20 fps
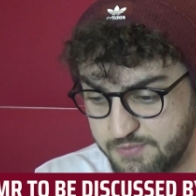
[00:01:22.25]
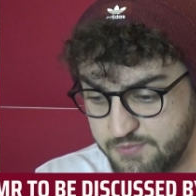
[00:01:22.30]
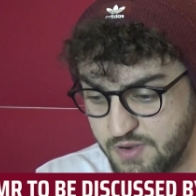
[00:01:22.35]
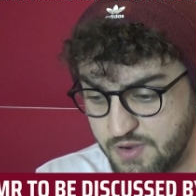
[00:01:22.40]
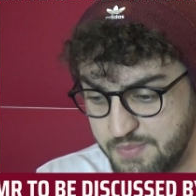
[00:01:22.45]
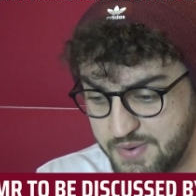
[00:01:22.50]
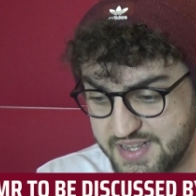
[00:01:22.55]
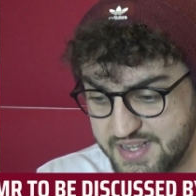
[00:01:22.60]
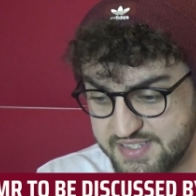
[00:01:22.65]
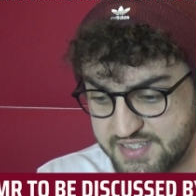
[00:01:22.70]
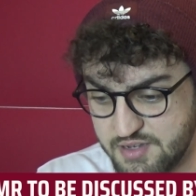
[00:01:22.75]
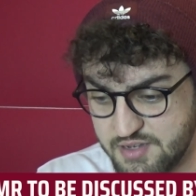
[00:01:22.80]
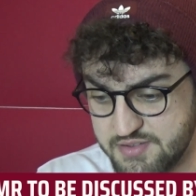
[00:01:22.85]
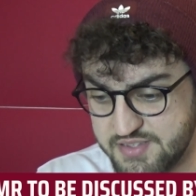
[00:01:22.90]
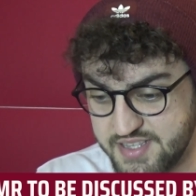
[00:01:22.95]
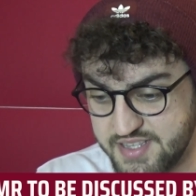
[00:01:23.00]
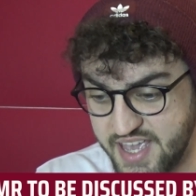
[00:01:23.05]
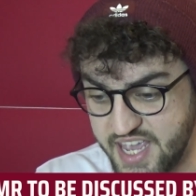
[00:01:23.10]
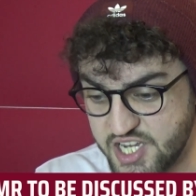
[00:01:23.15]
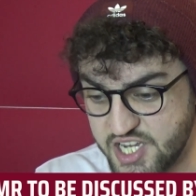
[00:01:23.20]
Football
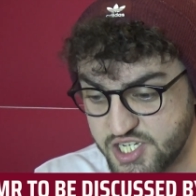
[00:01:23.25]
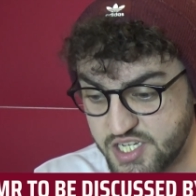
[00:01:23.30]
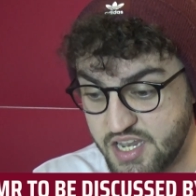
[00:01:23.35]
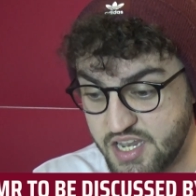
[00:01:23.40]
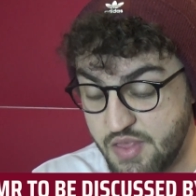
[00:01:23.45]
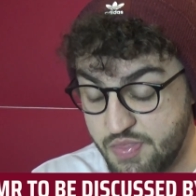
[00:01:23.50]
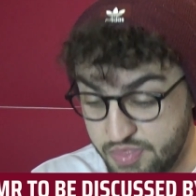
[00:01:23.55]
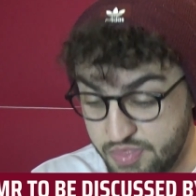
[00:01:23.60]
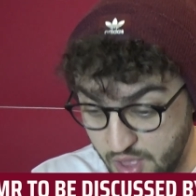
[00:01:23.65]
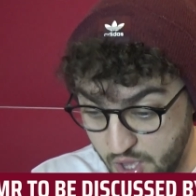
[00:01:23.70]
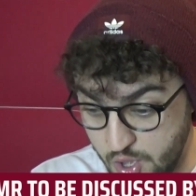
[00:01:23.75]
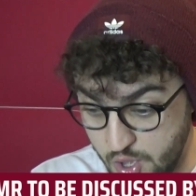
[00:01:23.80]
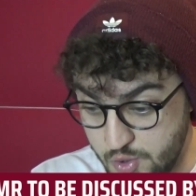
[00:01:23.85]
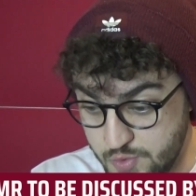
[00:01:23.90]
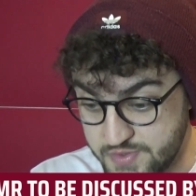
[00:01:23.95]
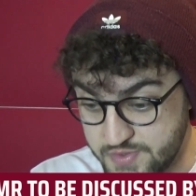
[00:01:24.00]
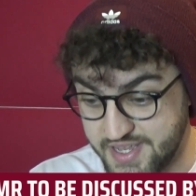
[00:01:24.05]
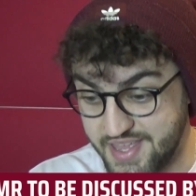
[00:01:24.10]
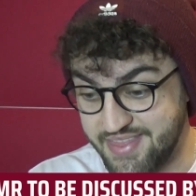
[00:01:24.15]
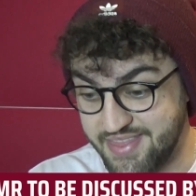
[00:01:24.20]
Association
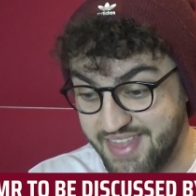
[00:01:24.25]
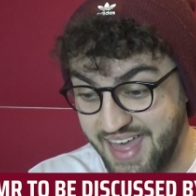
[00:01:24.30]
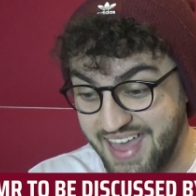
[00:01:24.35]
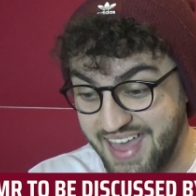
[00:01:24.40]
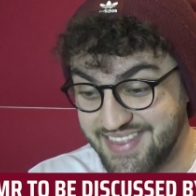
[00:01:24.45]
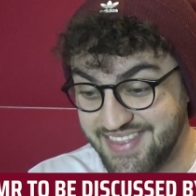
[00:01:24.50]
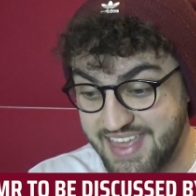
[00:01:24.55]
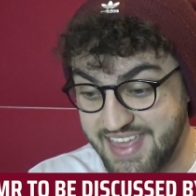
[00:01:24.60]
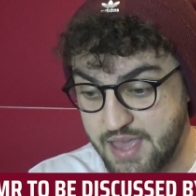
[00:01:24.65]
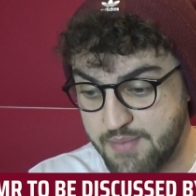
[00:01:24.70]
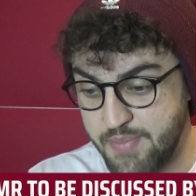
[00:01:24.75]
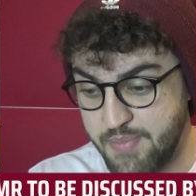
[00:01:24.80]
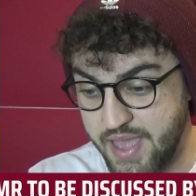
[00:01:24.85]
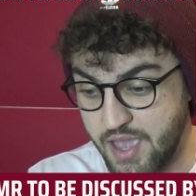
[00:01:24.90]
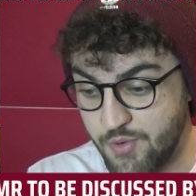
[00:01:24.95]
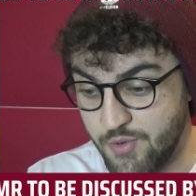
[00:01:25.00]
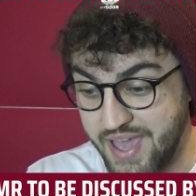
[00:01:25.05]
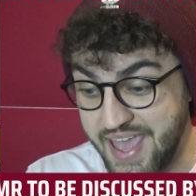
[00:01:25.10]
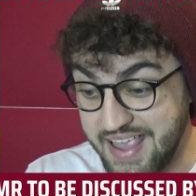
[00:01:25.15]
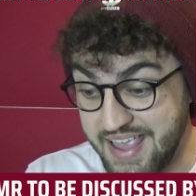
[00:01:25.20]
knows that the
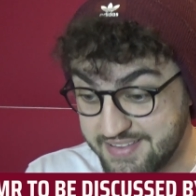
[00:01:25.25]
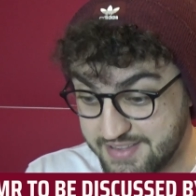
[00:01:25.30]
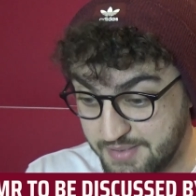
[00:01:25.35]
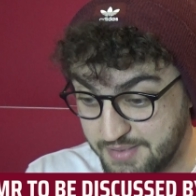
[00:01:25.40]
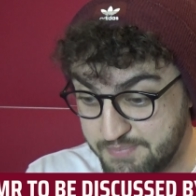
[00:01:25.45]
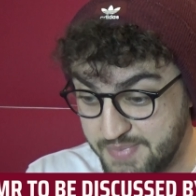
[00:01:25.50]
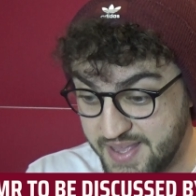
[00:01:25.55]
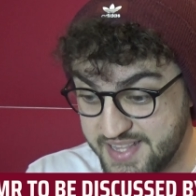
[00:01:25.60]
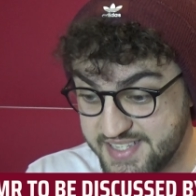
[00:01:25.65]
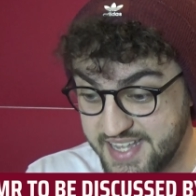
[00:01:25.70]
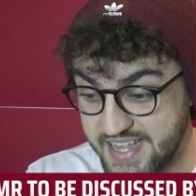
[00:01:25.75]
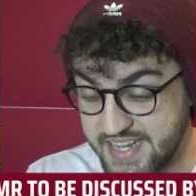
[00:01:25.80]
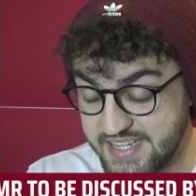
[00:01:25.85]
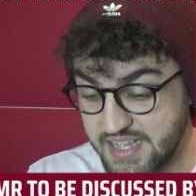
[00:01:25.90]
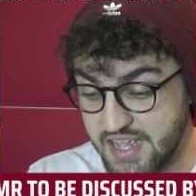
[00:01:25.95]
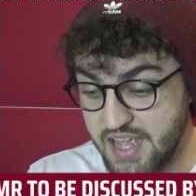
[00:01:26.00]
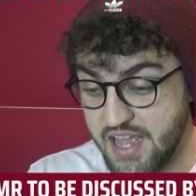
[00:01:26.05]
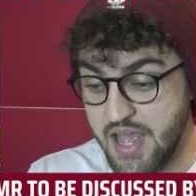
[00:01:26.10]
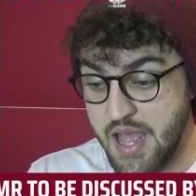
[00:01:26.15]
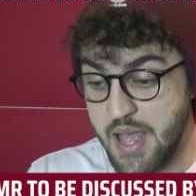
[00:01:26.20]
appeal it submitted
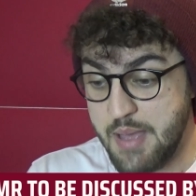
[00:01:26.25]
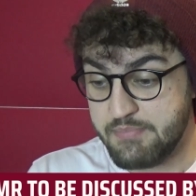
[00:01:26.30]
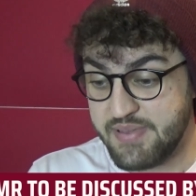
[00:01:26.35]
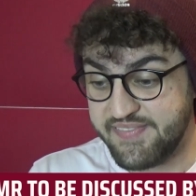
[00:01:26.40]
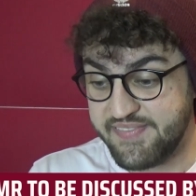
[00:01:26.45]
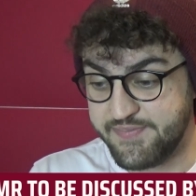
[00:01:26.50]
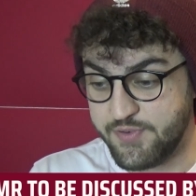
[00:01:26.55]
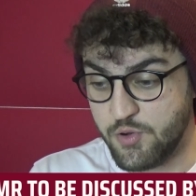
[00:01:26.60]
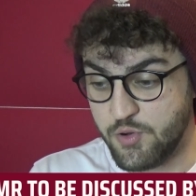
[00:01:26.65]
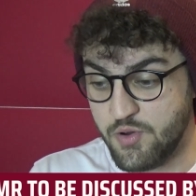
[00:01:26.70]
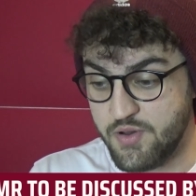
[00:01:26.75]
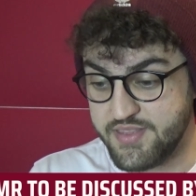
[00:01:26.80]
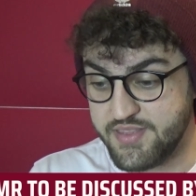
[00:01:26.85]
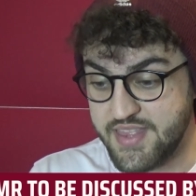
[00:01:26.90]
before